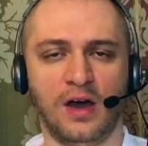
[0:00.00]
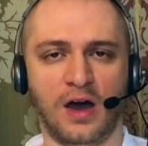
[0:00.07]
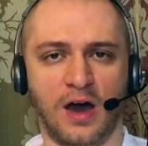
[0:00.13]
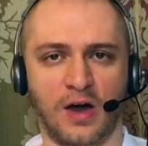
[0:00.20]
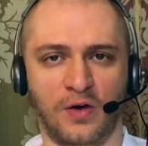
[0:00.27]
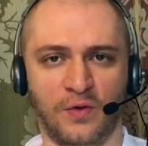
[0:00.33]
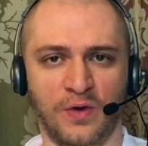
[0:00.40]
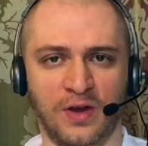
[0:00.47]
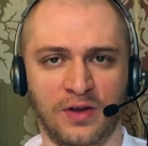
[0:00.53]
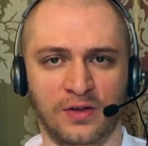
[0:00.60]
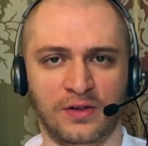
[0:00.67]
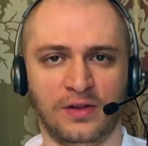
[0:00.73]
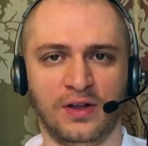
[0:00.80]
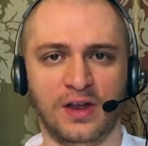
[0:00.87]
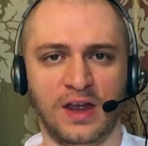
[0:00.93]
are
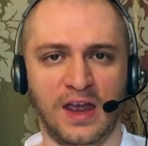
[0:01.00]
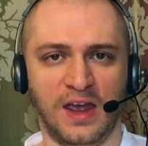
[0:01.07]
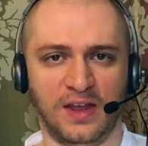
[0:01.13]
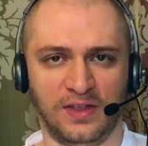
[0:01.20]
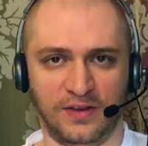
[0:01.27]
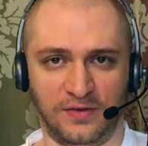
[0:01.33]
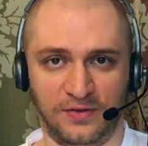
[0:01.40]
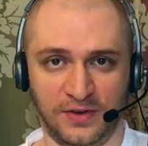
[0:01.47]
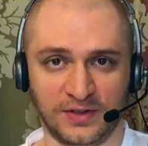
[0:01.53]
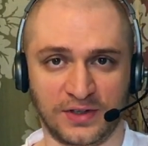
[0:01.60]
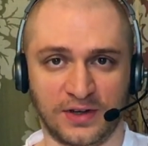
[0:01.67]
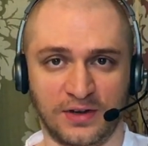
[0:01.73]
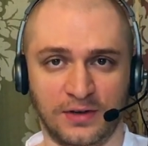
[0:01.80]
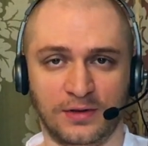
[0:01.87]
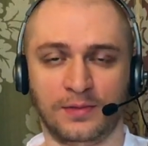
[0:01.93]
real and they're
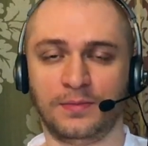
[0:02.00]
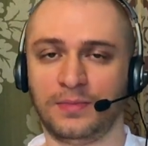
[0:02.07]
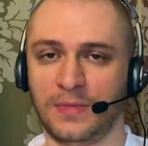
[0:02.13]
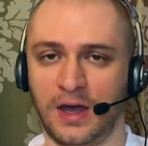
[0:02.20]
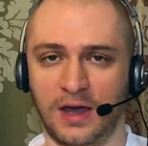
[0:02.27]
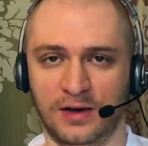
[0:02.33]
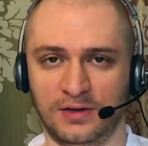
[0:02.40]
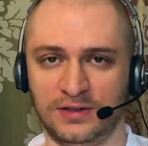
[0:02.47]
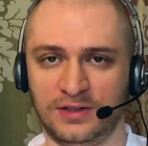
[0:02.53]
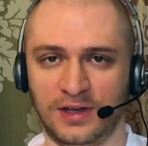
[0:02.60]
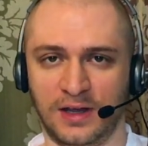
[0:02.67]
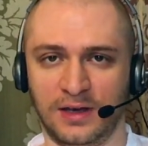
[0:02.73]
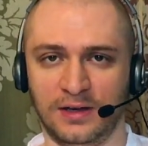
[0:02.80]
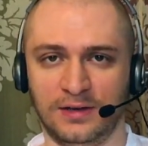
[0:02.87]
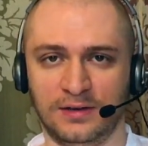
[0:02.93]
physical. I
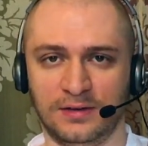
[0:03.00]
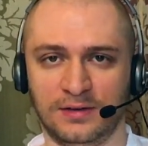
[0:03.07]
understand.